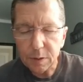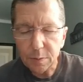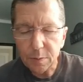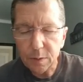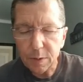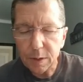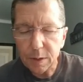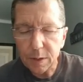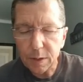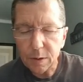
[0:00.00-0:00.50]
I
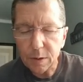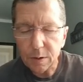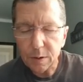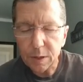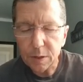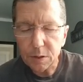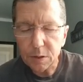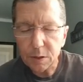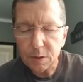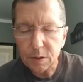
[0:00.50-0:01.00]
pray that our
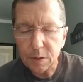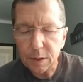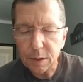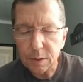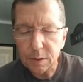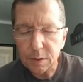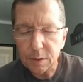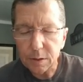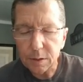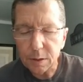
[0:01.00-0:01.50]
nation,
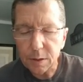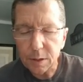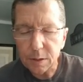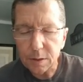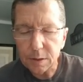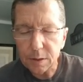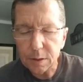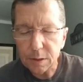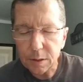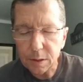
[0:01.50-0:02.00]
as a,
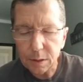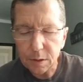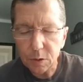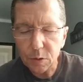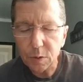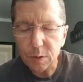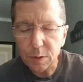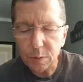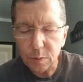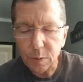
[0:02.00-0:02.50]
as a
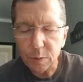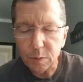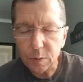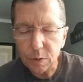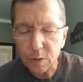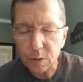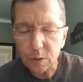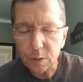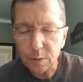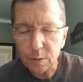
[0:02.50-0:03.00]
country, we
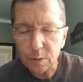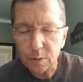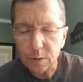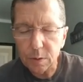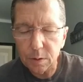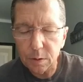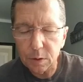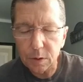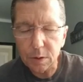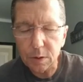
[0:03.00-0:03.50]
would turn
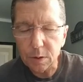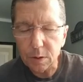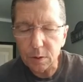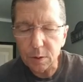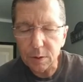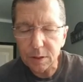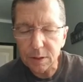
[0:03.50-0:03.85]
to you.